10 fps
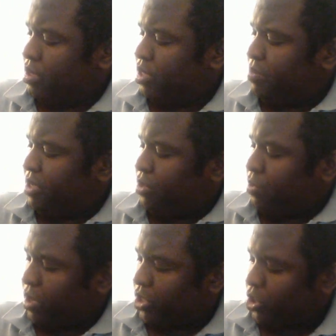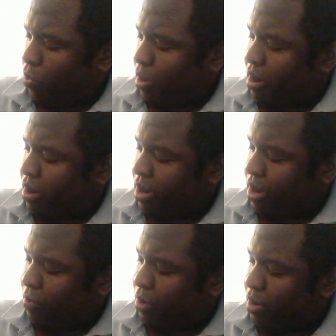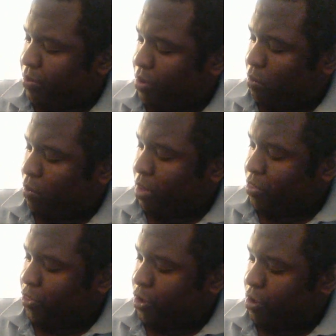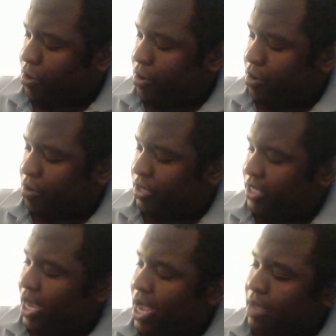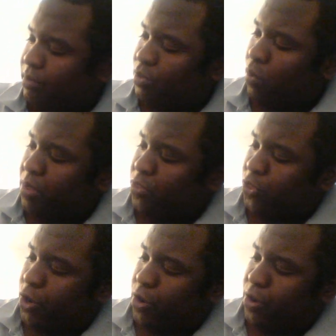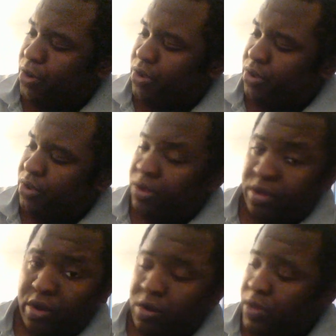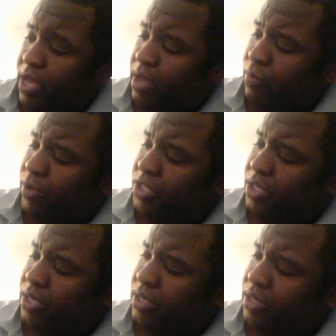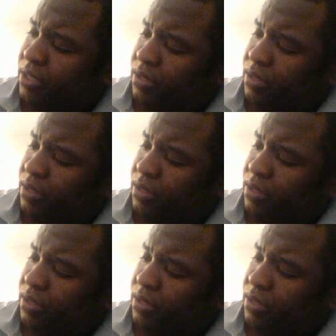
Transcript: means we're going to square it, and we're going to put 1/3 times 1/3, okay, which is